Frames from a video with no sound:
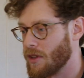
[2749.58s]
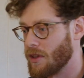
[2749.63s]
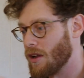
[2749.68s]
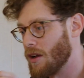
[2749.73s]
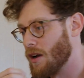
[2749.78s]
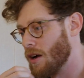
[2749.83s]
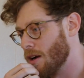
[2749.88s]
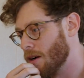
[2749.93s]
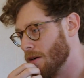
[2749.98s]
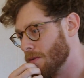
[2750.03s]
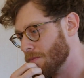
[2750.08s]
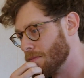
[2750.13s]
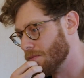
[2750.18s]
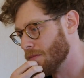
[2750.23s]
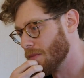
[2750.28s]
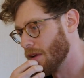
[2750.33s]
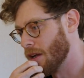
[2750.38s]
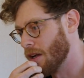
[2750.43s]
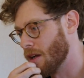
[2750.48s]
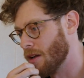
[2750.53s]

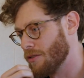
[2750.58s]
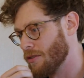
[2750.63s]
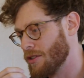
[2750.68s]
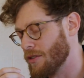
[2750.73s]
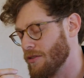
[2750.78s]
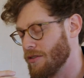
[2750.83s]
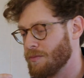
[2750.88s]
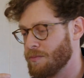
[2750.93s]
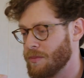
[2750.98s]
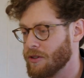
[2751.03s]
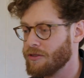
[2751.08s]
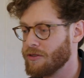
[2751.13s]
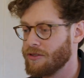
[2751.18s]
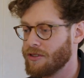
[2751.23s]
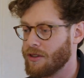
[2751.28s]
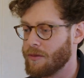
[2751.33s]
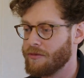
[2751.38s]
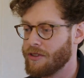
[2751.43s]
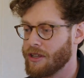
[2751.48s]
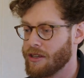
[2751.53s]
Build
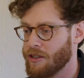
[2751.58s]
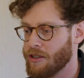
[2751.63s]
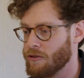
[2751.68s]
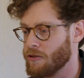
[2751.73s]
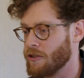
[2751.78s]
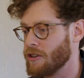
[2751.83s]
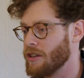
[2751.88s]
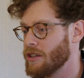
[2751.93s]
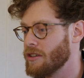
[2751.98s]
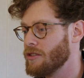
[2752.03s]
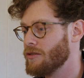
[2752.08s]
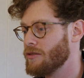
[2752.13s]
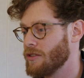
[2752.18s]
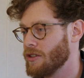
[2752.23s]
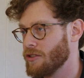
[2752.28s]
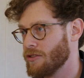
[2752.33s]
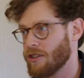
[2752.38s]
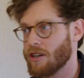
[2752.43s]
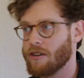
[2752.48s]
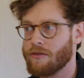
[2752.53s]
stuff that you're going to use for
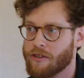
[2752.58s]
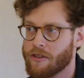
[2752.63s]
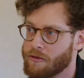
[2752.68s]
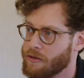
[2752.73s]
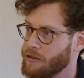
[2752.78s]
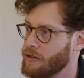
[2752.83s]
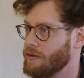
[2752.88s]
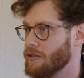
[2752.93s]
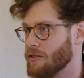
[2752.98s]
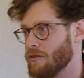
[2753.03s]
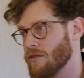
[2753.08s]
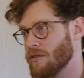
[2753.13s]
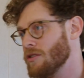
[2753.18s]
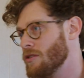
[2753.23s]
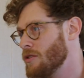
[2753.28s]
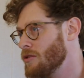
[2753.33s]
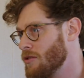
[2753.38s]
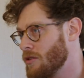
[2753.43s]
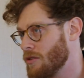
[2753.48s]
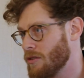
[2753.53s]
yourself. You were the first
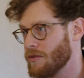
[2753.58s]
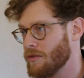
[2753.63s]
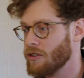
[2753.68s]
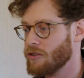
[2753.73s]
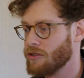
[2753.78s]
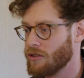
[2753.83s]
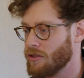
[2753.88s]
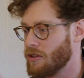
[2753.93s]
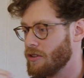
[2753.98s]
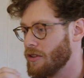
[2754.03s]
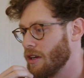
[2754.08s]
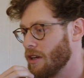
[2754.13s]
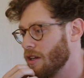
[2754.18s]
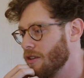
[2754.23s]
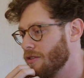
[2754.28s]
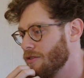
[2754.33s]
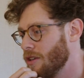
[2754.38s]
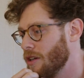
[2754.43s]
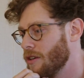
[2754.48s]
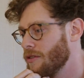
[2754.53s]
users of Notion, all that kind
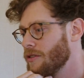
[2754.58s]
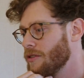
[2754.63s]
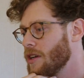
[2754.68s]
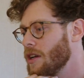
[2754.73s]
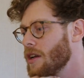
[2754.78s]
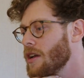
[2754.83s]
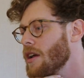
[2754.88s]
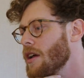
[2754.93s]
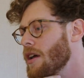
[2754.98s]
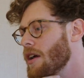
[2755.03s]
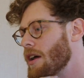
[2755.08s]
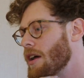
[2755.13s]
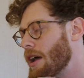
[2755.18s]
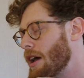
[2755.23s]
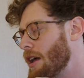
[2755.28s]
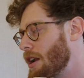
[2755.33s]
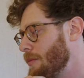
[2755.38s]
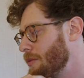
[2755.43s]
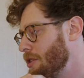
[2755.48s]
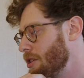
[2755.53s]
of stuff.
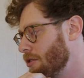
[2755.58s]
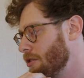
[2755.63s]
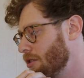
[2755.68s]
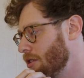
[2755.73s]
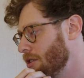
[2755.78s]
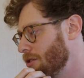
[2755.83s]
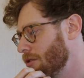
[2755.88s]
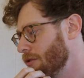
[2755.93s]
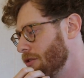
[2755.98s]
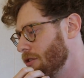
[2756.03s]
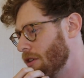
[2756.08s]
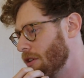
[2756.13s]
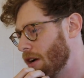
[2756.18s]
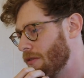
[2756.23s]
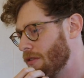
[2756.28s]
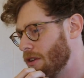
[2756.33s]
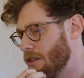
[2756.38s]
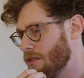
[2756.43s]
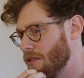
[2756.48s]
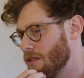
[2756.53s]
And I'm curious if you
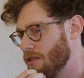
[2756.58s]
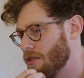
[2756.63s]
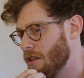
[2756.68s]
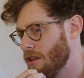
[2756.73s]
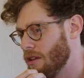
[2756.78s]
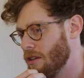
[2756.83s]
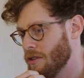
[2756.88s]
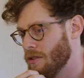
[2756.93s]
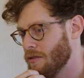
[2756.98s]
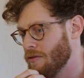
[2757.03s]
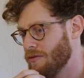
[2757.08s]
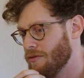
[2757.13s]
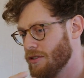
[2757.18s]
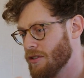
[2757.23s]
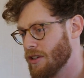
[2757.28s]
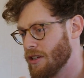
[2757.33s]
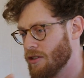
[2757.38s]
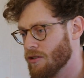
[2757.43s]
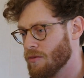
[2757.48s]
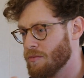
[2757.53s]
have anything that you feel
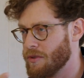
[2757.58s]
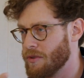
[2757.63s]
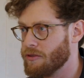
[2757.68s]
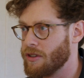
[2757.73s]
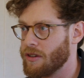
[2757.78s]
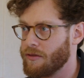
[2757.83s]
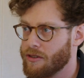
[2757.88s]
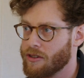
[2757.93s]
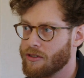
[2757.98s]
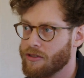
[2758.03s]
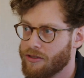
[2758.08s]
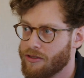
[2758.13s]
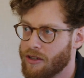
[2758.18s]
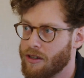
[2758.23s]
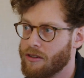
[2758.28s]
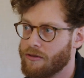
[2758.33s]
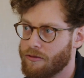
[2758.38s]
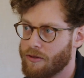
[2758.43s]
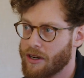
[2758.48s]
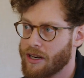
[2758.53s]
like you're building for
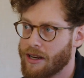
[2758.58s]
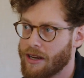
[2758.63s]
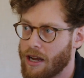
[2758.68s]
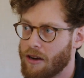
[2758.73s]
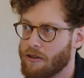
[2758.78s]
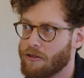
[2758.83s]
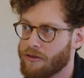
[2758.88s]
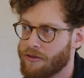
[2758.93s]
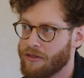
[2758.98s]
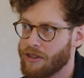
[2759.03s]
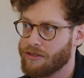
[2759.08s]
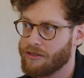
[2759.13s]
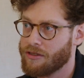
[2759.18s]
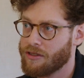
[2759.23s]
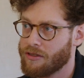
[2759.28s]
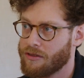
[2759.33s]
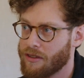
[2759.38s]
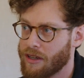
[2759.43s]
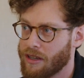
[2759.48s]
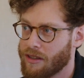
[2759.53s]
yourself right now or things
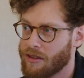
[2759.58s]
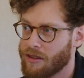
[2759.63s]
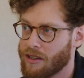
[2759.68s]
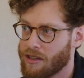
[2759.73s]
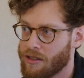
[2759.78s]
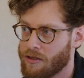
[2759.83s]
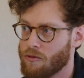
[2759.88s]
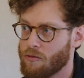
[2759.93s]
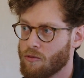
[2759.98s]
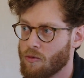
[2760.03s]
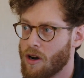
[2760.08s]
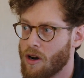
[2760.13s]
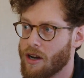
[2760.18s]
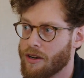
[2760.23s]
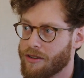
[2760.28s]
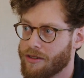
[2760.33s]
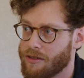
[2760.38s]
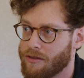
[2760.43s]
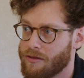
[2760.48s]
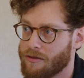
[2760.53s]
that you
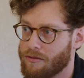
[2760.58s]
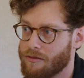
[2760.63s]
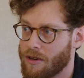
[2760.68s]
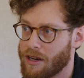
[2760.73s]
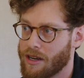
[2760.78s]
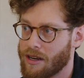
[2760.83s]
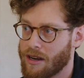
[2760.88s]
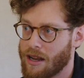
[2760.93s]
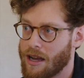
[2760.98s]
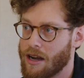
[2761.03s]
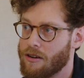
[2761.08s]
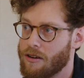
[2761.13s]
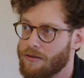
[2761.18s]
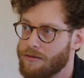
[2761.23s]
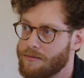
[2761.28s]
want right now.